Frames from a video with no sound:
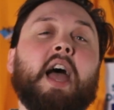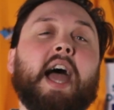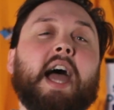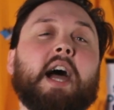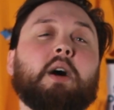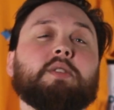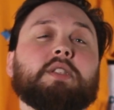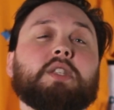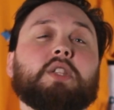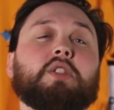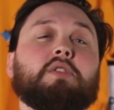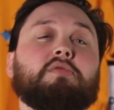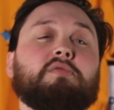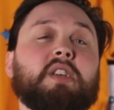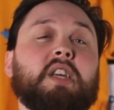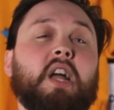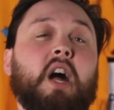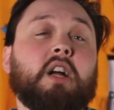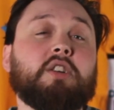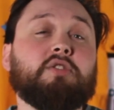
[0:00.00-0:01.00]
How does
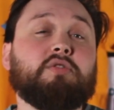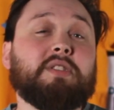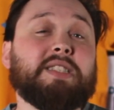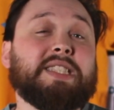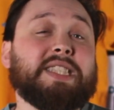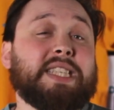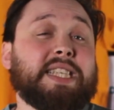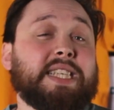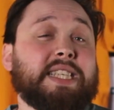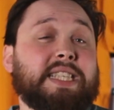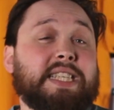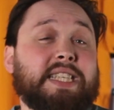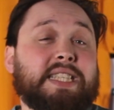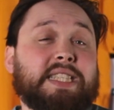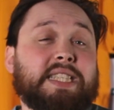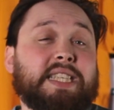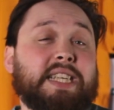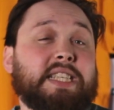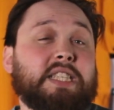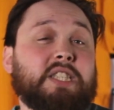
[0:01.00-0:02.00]

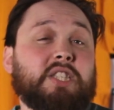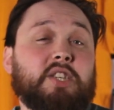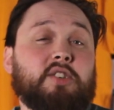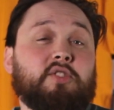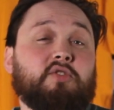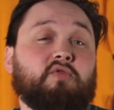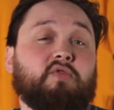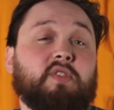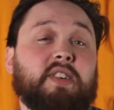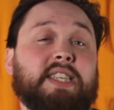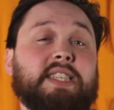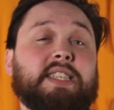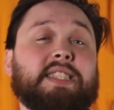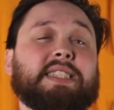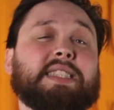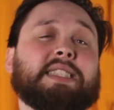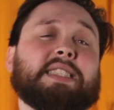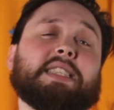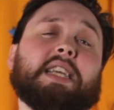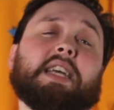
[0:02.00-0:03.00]
366
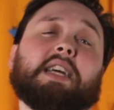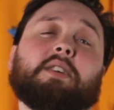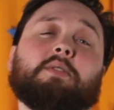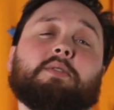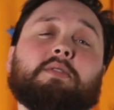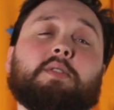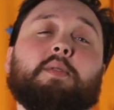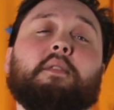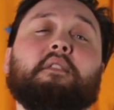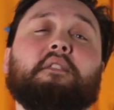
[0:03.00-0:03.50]
degrees sound?